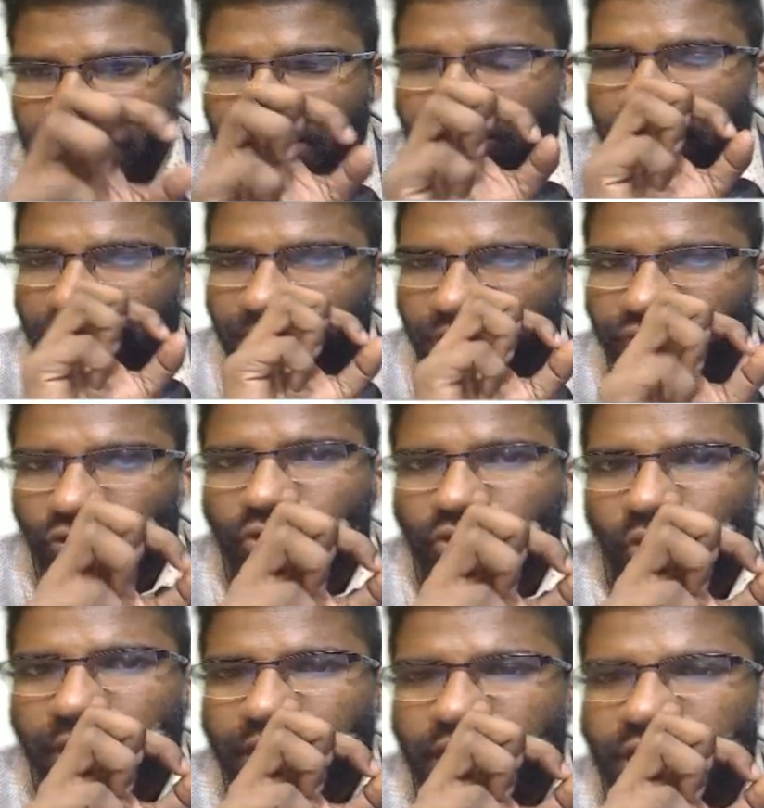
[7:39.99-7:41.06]
Before going
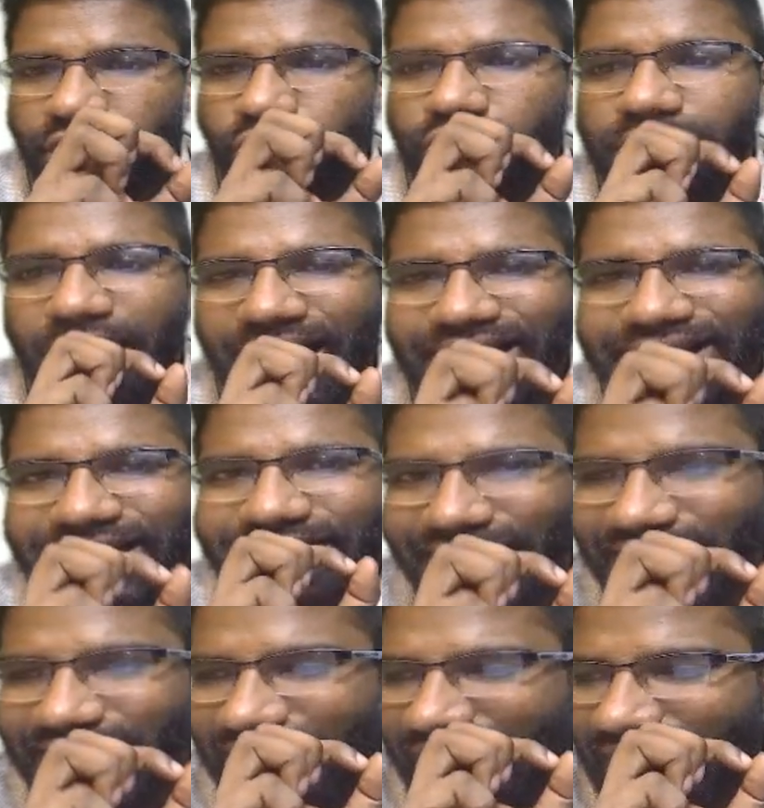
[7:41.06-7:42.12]
into that detailed
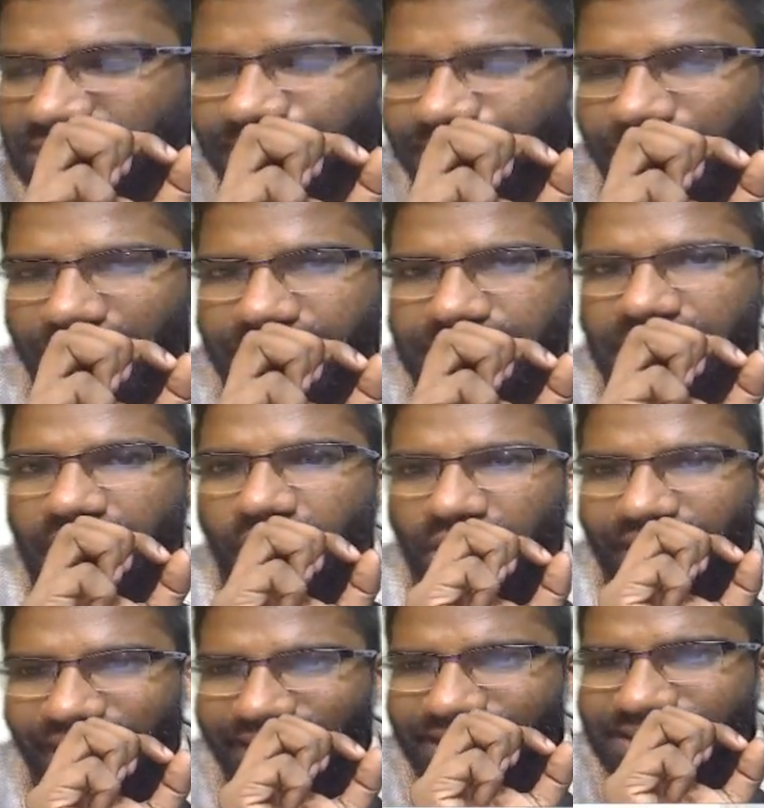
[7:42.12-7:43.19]
aspects, let
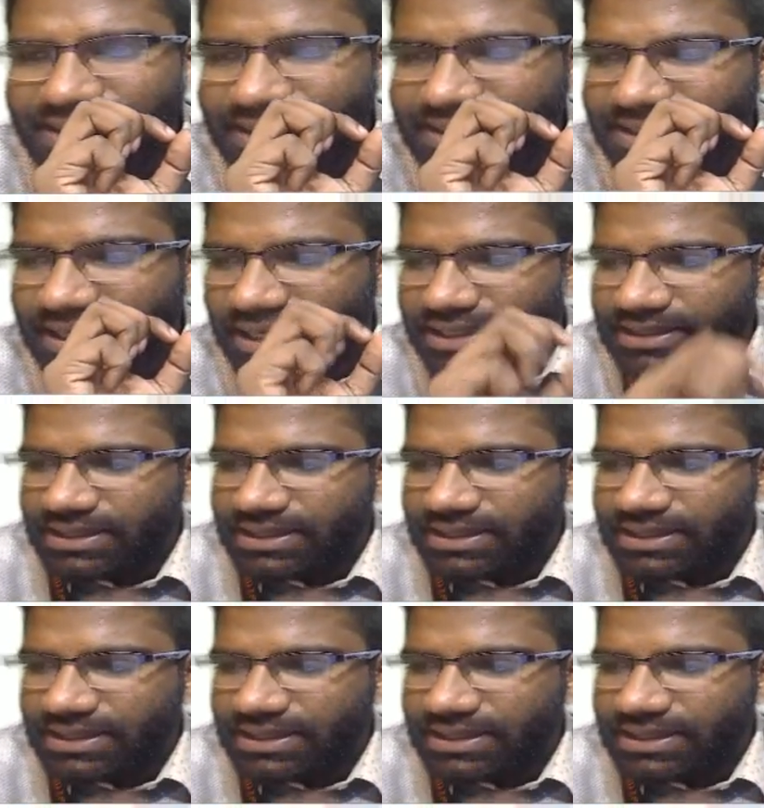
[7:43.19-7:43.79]
us discuss